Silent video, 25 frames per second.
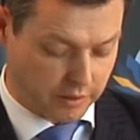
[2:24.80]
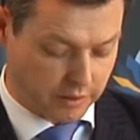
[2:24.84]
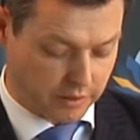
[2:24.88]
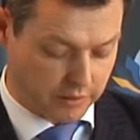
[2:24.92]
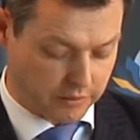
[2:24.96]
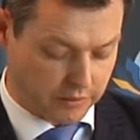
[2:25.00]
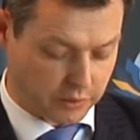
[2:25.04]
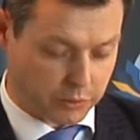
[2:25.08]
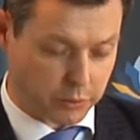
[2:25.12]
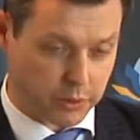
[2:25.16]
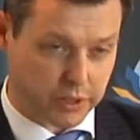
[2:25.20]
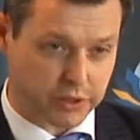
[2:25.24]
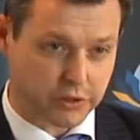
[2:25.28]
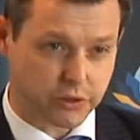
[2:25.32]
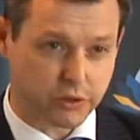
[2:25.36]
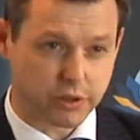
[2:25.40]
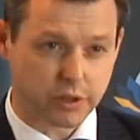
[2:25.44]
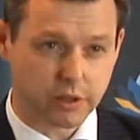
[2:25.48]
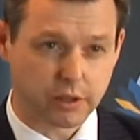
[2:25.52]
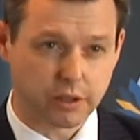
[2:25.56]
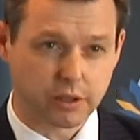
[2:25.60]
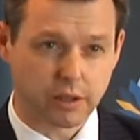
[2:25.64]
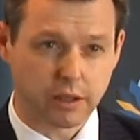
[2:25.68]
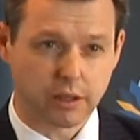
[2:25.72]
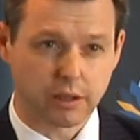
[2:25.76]
The
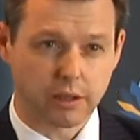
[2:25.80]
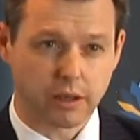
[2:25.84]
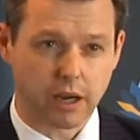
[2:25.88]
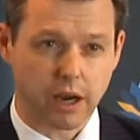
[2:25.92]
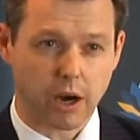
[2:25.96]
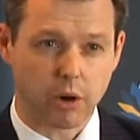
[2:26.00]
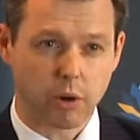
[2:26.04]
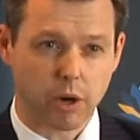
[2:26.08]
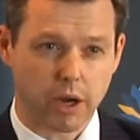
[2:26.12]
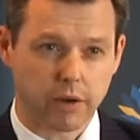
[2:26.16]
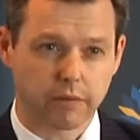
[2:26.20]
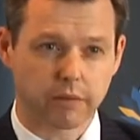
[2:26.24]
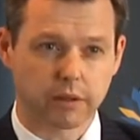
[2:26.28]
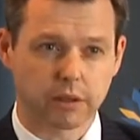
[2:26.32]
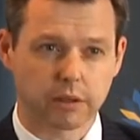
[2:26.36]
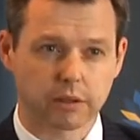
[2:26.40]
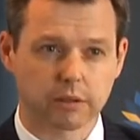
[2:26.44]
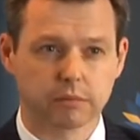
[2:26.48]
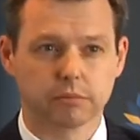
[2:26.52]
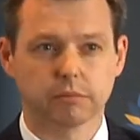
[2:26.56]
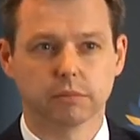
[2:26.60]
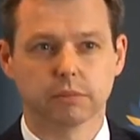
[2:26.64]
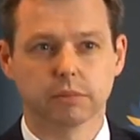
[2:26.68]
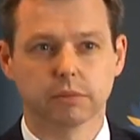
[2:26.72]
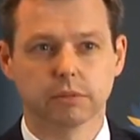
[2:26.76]
question, however,
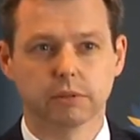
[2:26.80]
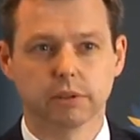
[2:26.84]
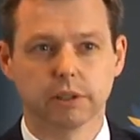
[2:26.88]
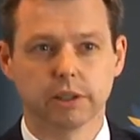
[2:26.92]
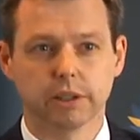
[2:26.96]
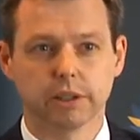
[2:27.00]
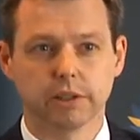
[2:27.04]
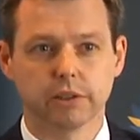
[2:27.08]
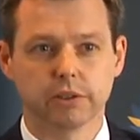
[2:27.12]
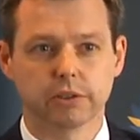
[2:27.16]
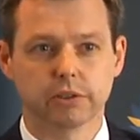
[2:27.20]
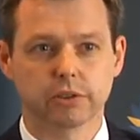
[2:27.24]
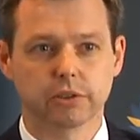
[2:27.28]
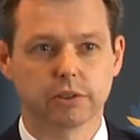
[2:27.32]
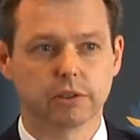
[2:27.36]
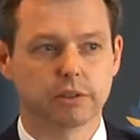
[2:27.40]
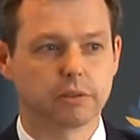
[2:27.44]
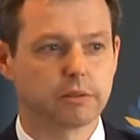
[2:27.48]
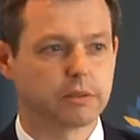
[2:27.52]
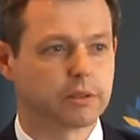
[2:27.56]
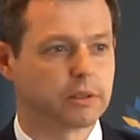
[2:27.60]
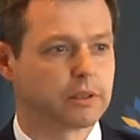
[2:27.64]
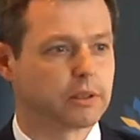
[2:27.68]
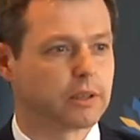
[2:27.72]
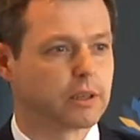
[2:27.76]
is
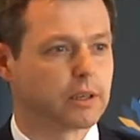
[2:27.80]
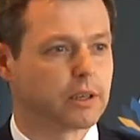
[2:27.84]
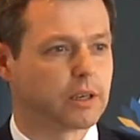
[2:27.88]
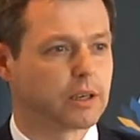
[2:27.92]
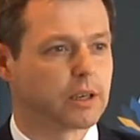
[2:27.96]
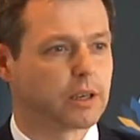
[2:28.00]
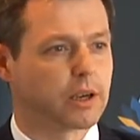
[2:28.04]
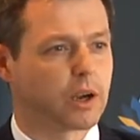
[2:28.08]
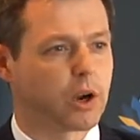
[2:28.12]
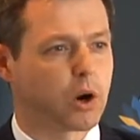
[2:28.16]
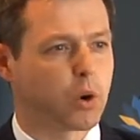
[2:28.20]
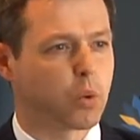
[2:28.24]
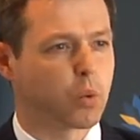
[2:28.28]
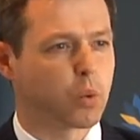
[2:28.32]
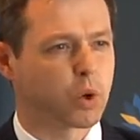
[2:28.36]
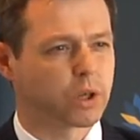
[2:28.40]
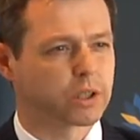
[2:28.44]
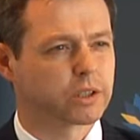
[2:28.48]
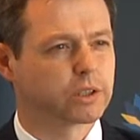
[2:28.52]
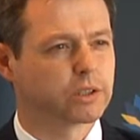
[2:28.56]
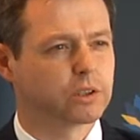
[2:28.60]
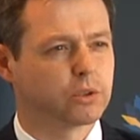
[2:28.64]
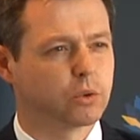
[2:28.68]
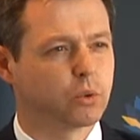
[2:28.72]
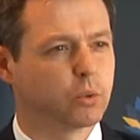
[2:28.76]

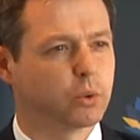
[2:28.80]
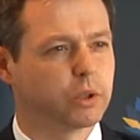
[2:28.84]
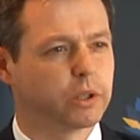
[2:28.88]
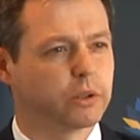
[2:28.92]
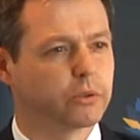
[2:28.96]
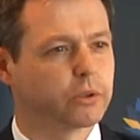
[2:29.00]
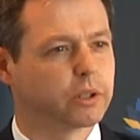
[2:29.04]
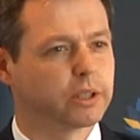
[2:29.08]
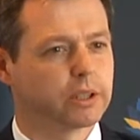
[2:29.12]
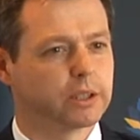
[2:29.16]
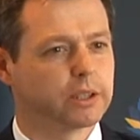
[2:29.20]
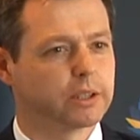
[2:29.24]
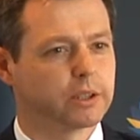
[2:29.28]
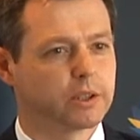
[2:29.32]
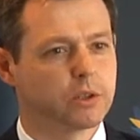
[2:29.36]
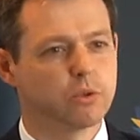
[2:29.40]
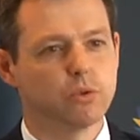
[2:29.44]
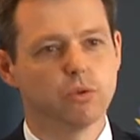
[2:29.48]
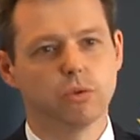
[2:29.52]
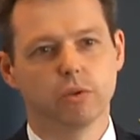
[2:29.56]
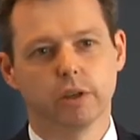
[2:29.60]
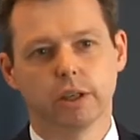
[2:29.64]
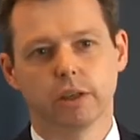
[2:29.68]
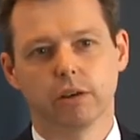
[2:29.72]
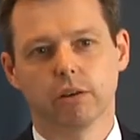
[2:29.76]
what do we really
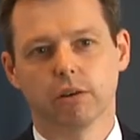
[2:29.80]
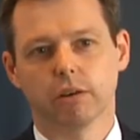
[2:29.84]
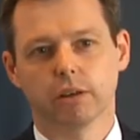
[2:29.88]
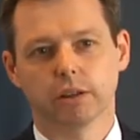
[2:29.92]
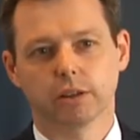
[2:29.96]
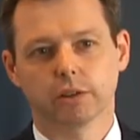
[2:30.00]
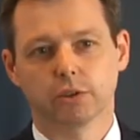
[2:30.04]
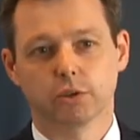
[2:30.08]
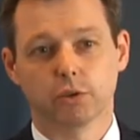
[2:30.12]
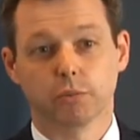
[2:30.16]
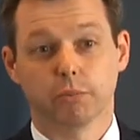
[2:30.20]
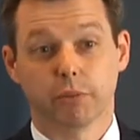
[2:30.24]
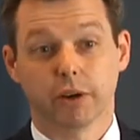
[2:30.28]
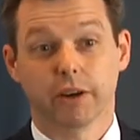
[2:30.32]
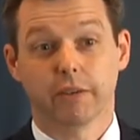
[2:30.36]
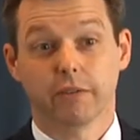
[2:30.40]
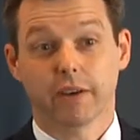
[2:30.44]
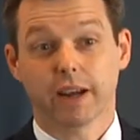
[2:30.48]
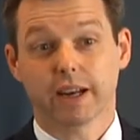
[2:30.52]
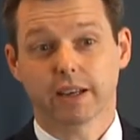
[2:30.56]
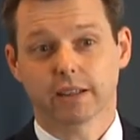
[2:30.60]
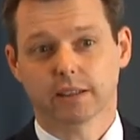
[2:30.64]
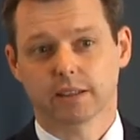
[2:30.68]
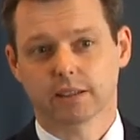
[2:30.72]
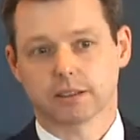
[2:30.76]
do in order to
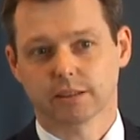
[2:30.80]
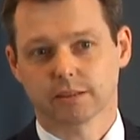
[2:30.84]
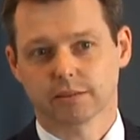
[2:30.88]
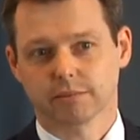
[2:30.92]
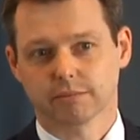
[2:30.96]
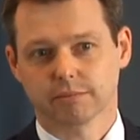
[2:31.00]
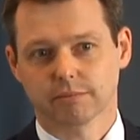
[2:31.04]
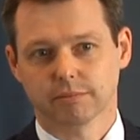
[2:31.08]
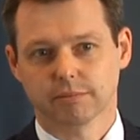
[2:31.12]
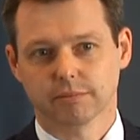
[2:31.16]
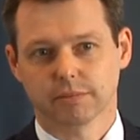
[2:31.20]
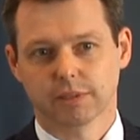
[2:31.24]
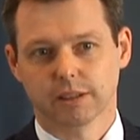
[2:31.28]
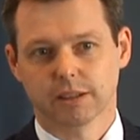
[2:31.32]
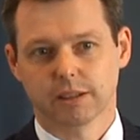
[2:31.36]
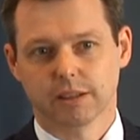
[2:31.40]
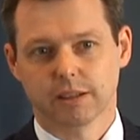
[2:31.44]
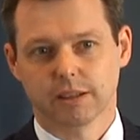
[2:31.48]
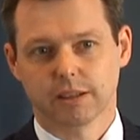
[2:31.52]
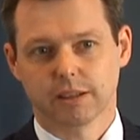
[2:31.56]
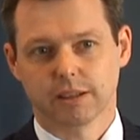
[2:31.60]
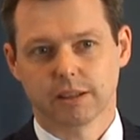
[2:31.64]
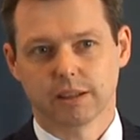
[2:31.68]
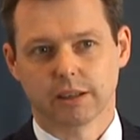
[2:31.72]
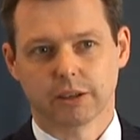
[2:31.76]
prevent
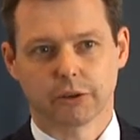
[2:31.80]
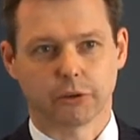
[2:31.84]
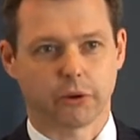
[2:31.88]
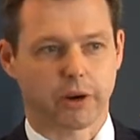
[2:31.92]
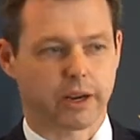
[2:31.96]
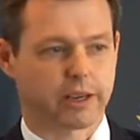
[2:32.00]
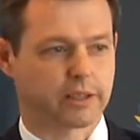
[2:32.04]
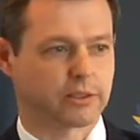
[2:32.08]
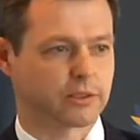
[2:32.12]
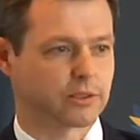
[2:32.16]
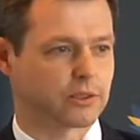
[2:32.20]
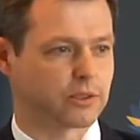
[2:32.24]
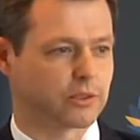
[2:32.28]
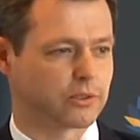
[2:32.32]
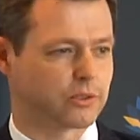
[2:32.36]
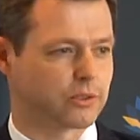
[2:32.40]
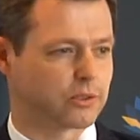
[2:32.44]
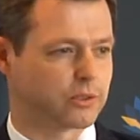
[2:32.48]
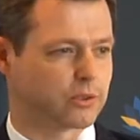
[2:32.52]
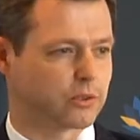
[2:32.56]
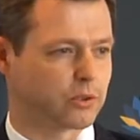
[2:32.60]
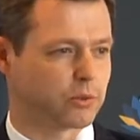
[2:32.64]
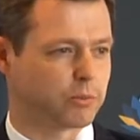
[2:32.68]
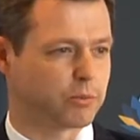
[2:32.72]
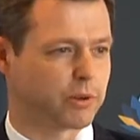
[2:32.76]
crisis,
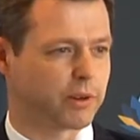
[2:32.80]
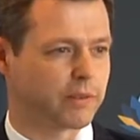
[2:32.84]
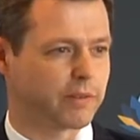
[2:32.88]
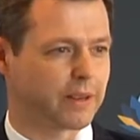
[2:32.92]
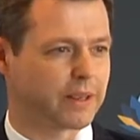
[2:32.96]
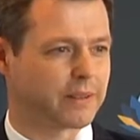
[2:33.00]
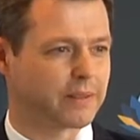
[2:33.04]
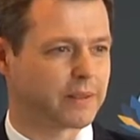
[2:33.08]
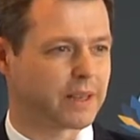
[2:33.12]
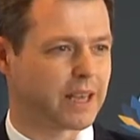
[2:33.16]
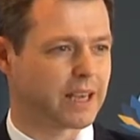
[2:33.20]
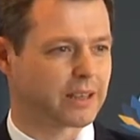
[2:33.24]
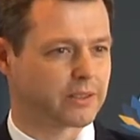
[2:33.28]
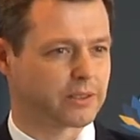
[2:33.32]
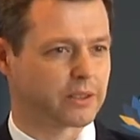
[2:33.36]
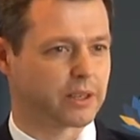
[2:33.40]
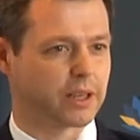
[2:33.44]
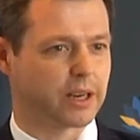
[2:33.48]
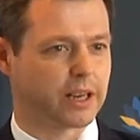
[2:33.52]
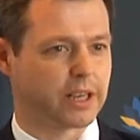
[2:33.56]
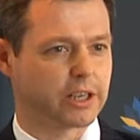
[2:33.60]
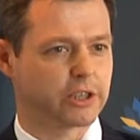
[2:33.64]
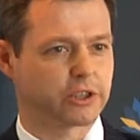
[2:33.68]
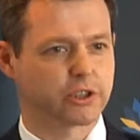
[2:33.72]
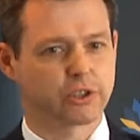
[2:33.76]
to prevent the
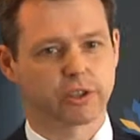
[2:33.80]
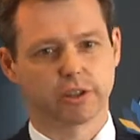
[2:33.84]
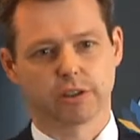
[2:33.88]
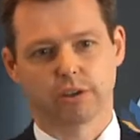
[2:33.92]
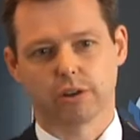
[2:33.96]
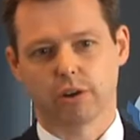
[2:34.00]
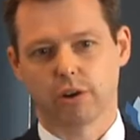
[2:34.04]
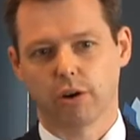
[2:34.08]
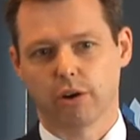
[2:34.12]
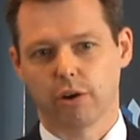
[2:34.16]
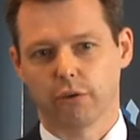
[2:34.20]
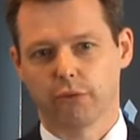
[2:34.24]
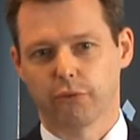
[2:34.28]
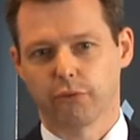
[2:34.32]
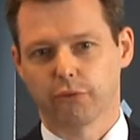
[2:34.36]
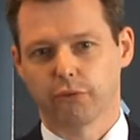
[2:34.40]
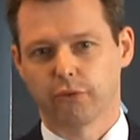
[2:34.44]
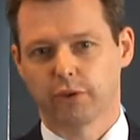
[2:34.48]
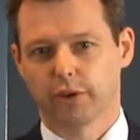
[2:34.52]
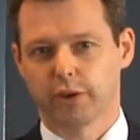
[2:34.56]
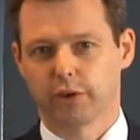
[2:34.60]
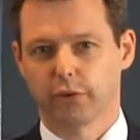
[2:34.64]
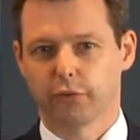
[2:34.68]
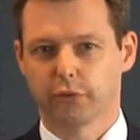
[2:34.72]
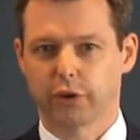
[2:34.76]
escalation of
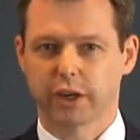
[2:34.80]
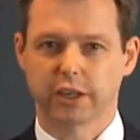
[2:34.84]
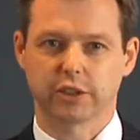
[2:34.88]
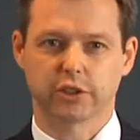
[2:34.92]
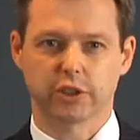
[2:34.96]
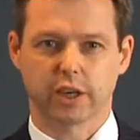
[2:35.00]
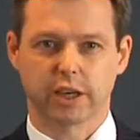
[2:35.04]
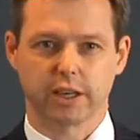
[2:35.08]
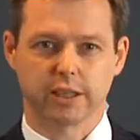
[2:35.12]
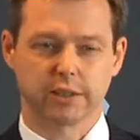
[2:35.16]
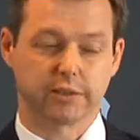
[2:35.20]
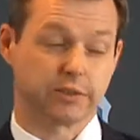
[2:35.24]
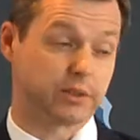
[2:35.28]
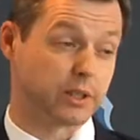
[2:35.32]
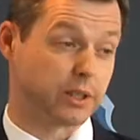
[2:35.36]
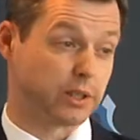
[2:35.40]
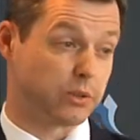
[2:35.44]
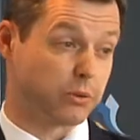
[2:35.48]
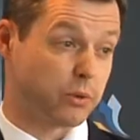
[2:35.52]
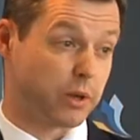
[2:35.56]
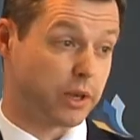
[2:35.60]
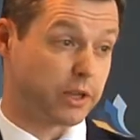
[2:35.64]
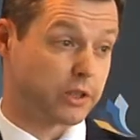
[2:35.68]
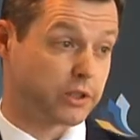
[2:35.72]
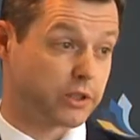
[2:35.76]
fragile
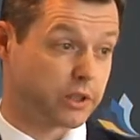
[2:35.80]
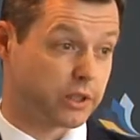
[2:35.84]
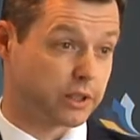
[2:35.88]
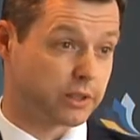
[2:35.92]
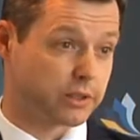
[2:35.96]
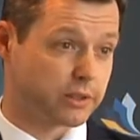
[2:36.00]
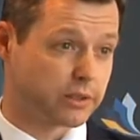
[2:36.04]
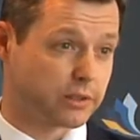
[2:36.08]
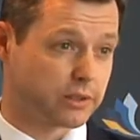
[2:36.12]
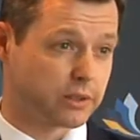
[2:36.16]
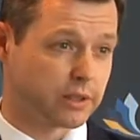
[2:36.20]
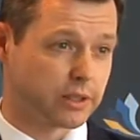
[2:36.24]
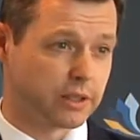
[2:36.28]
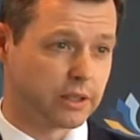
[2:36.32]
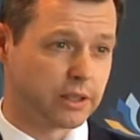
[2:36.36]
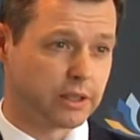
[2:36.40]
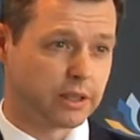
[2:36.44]
situations?